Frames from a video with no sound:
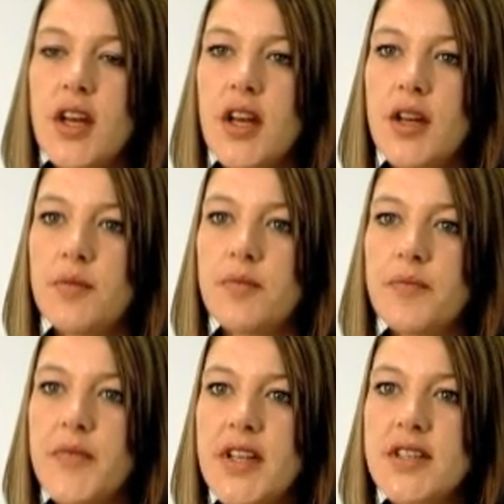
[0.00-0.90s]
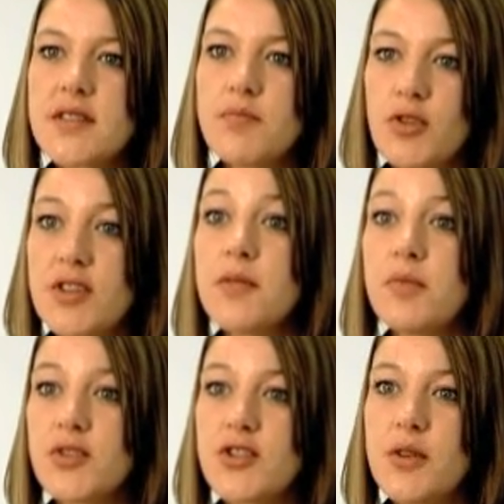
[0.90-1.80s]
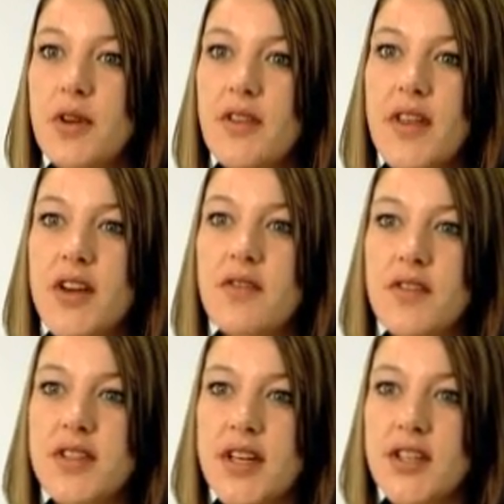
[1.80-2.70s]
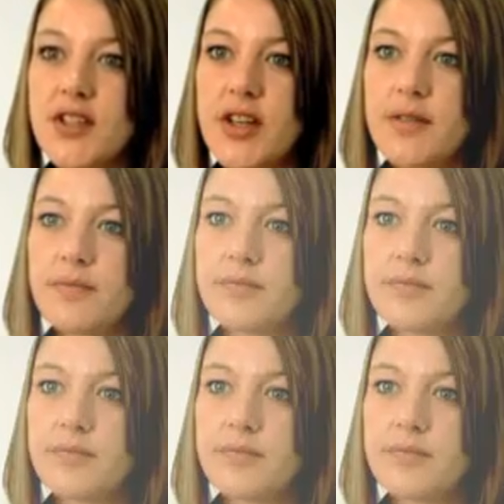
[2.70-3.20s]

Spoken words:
It's more simple to do it at the end of the tax year.